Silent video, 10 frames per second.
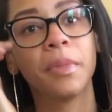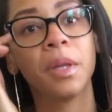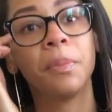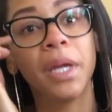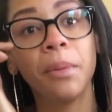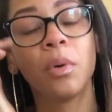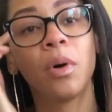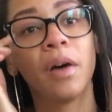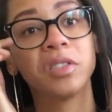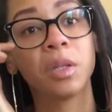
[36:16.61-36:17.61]
the people
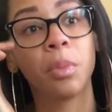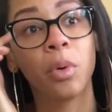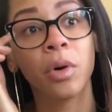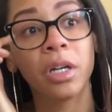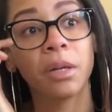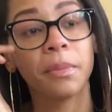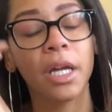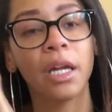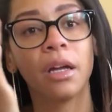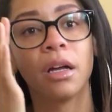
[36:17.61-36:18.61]
who have supported
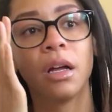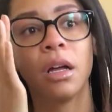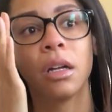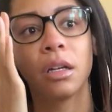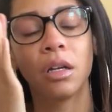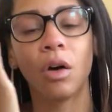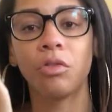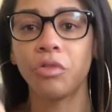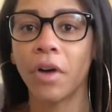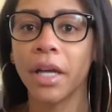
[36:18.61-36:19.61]
me,
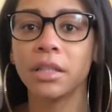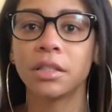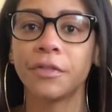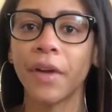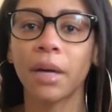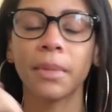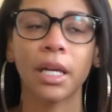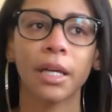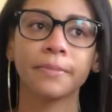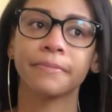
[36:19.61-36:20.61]
friends,
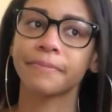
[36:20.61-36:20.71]
family.